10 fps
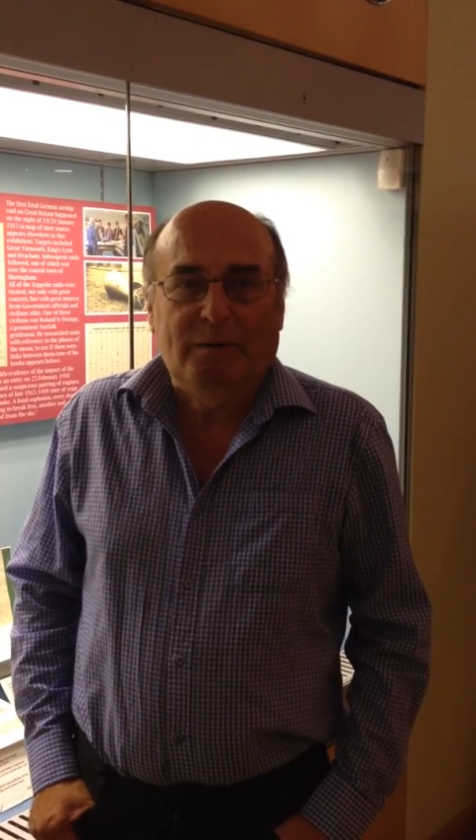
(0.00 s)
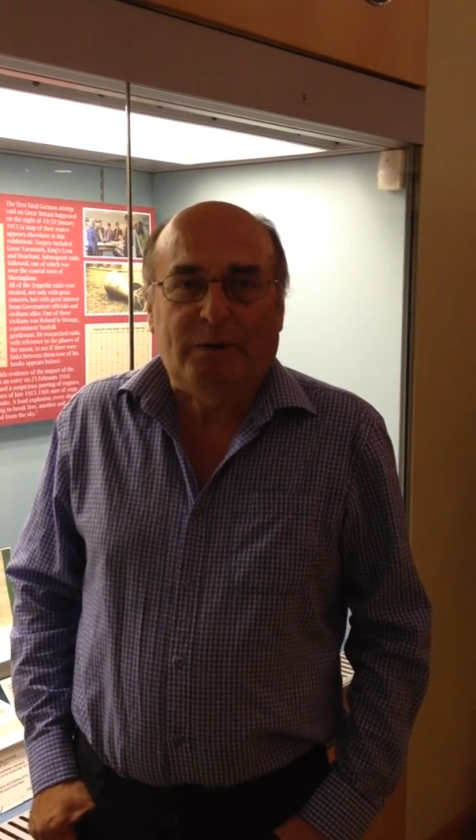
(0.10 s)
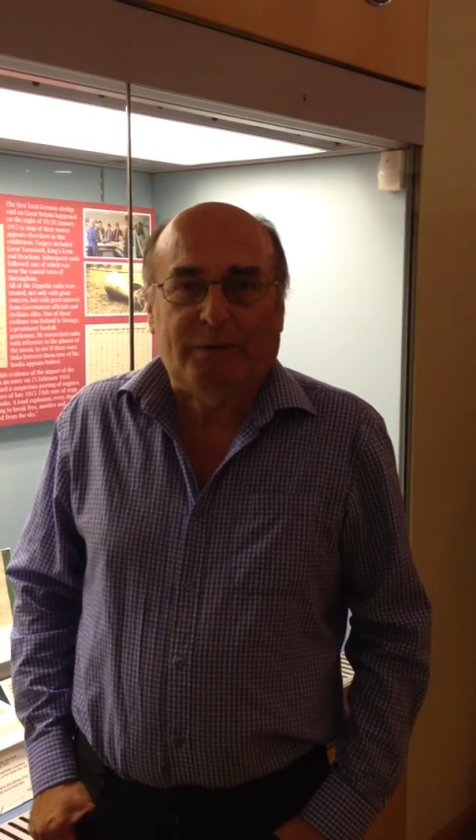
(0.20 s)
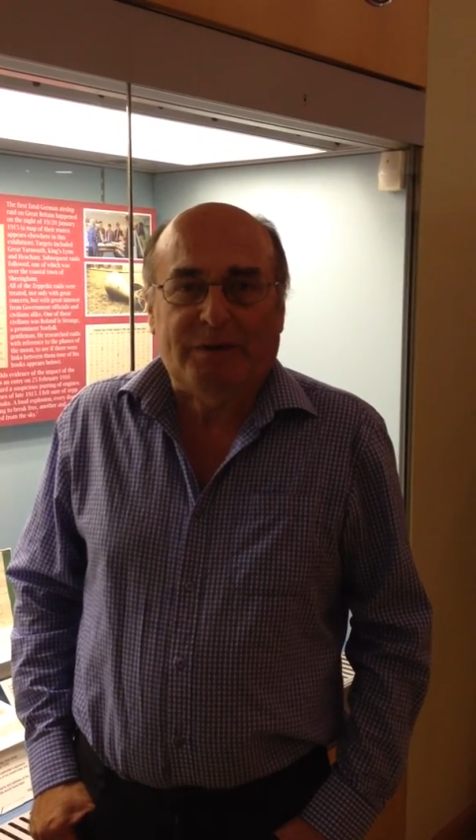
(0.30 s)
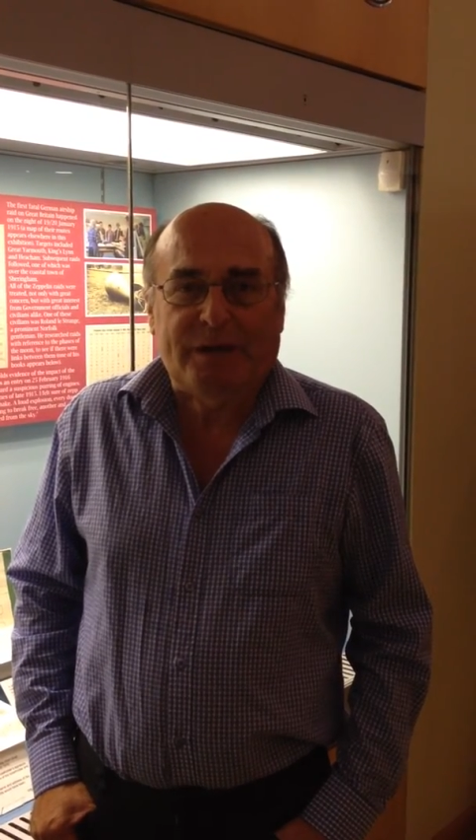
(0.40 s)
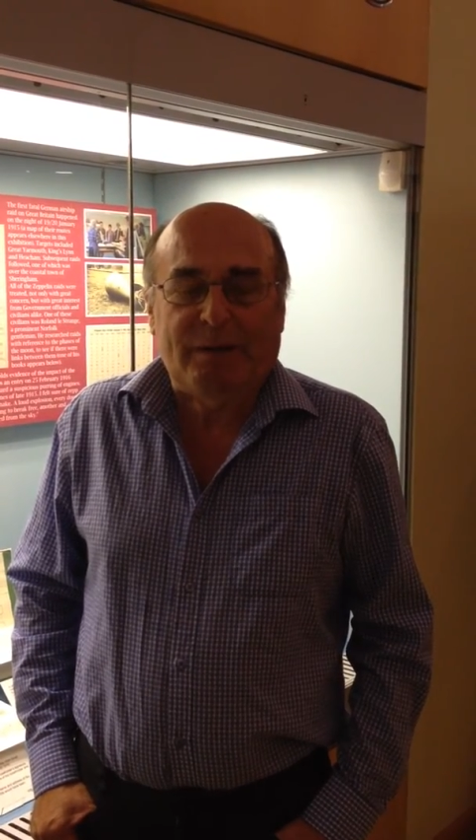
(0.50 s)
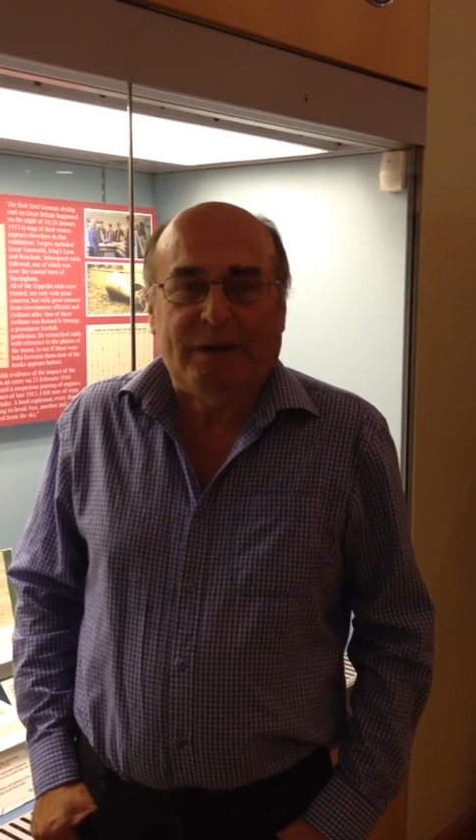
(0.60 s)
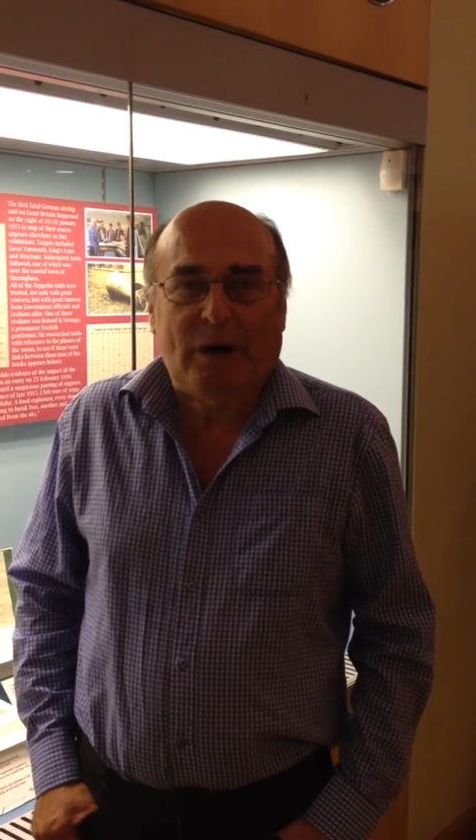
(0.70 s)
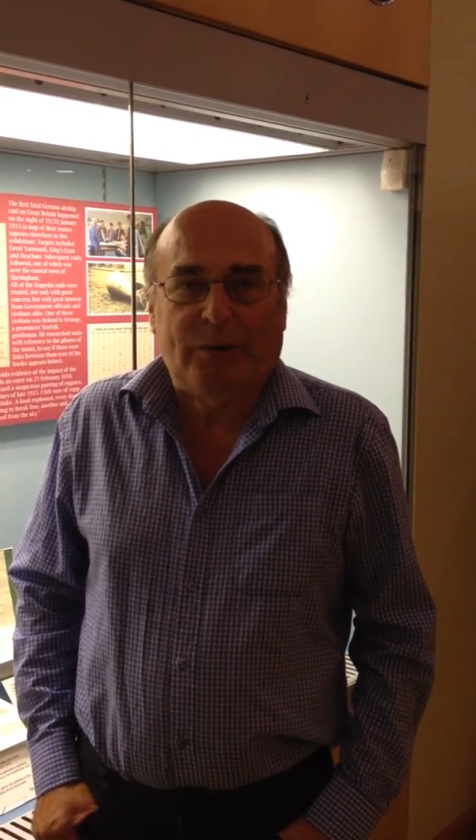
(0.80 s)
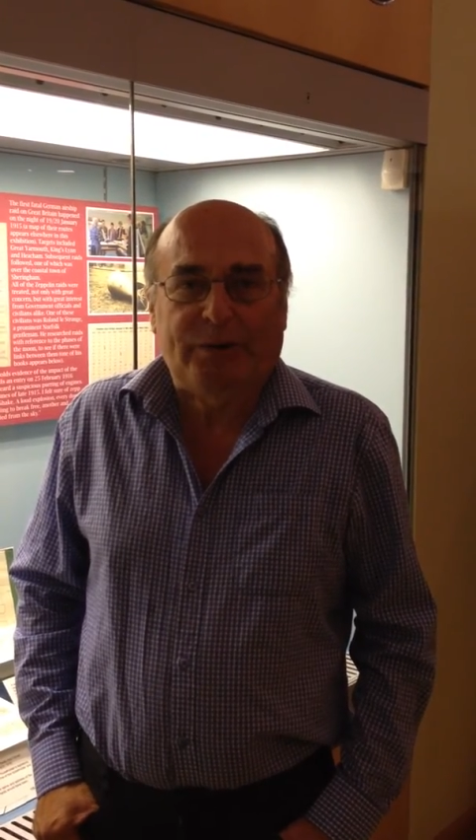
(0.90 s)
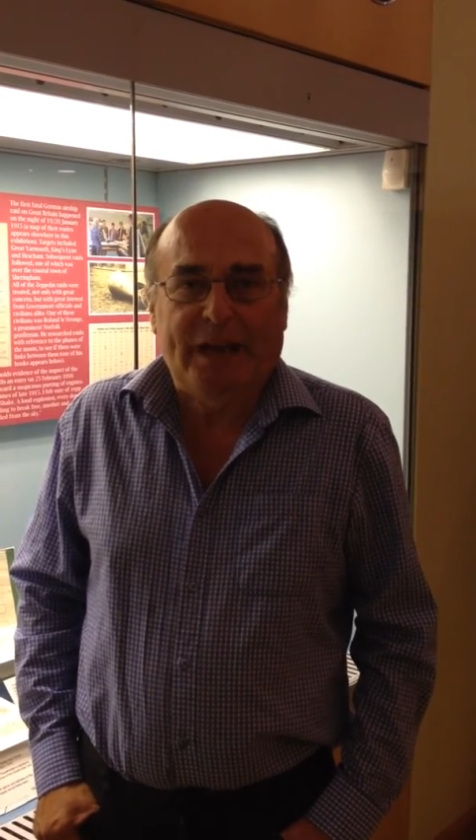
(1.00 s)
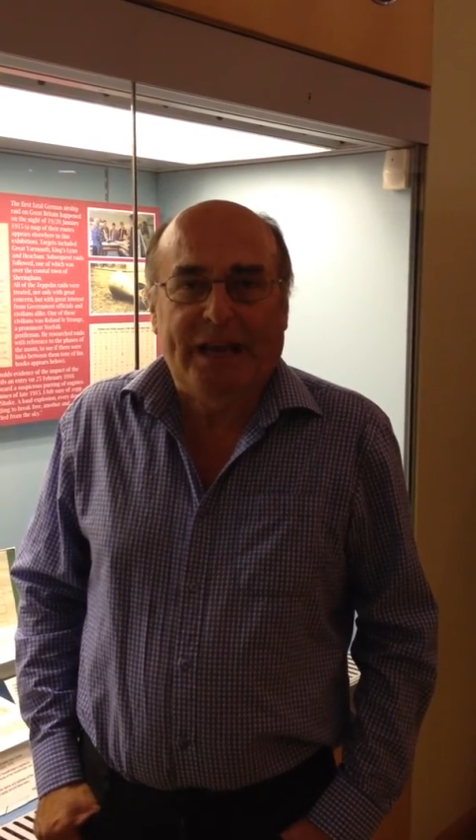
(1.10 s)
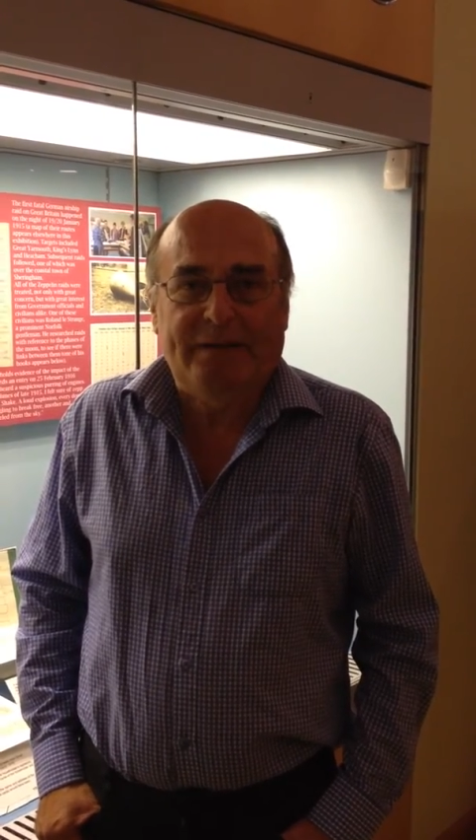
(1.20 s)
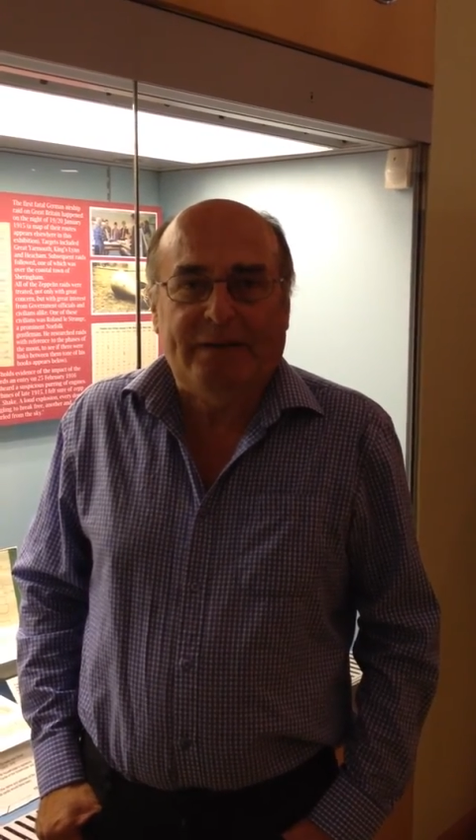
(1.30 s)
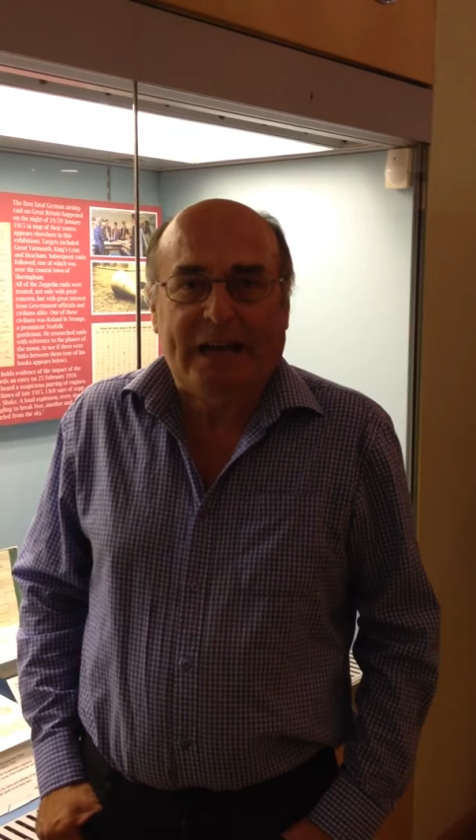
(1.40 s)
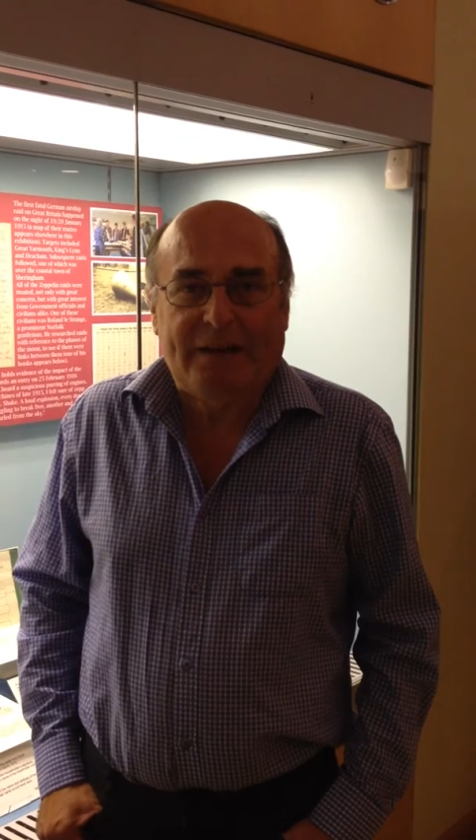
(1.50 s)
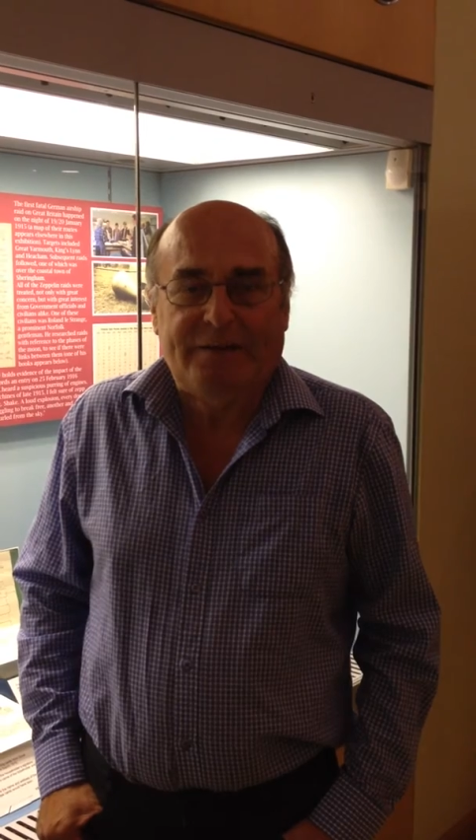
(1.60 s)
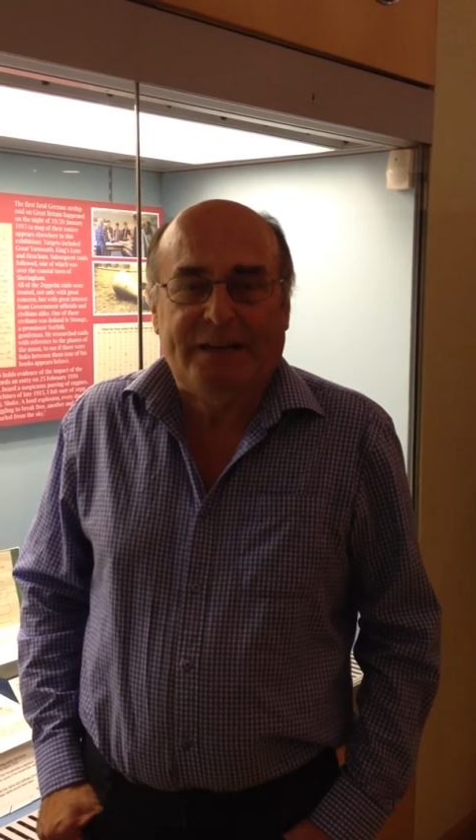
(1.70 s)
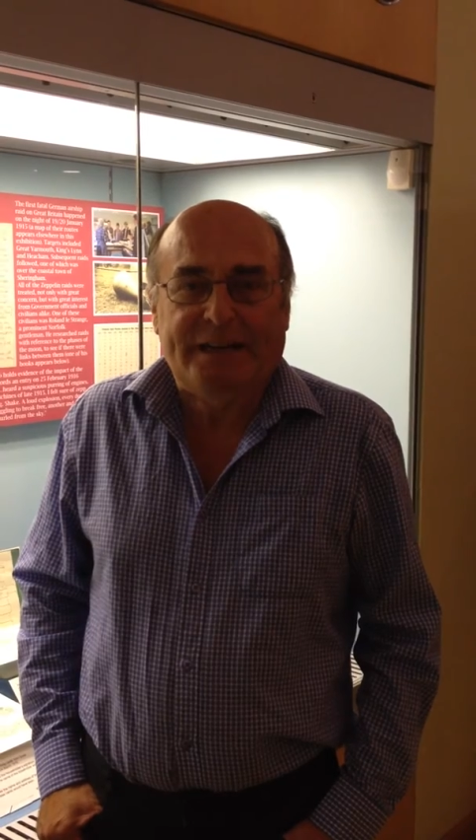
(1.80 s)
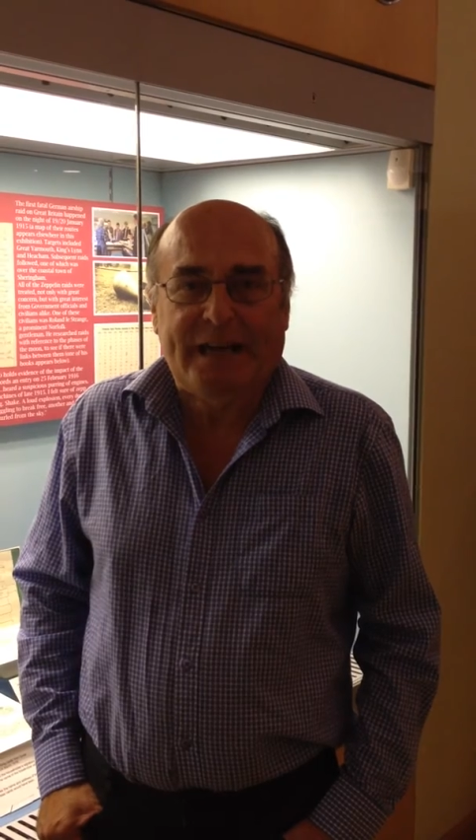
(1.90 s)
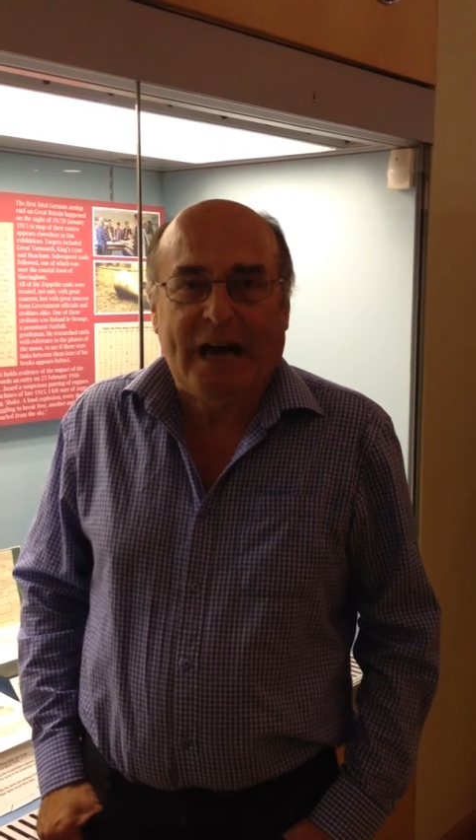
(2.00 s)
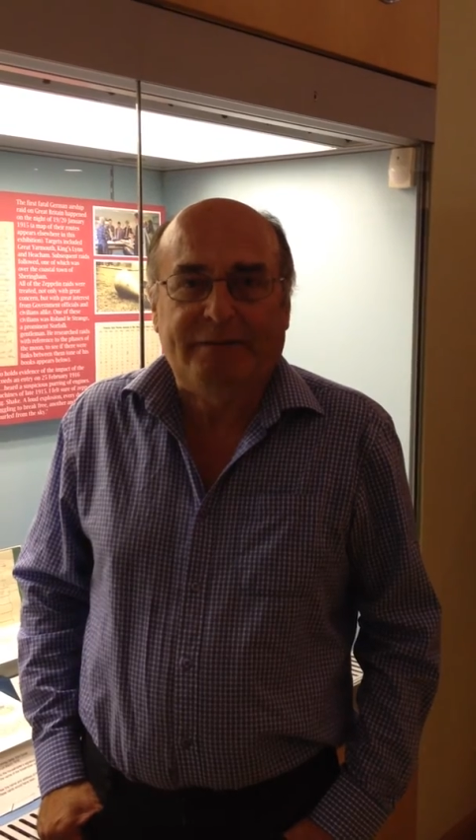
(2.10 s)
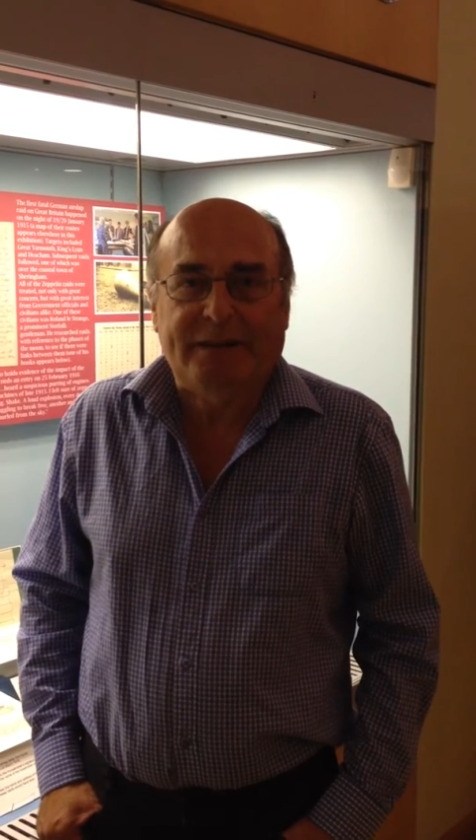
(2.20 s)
what was going on in the county and how